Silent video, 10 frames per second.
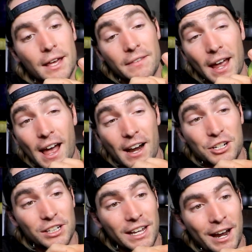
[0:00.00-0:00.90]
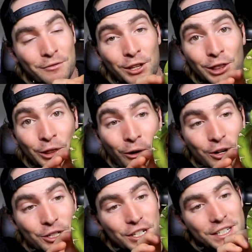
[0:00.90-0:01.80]
And they actually have the
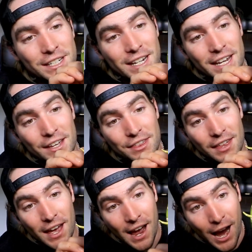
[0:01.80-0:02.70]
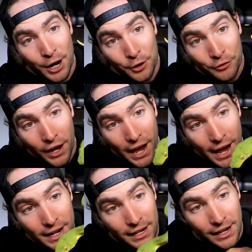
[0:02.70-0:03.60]
largest teeth out of
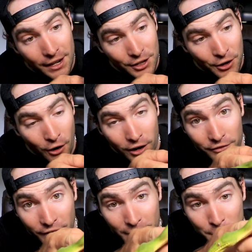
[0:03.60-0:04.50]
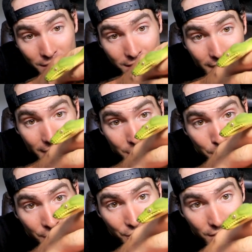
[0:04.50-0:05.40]
any non-venomous snake
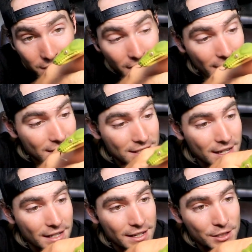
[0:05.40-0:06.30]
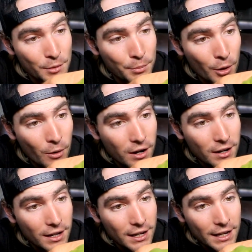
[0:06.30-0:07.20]
species. Like I said, he is a boa.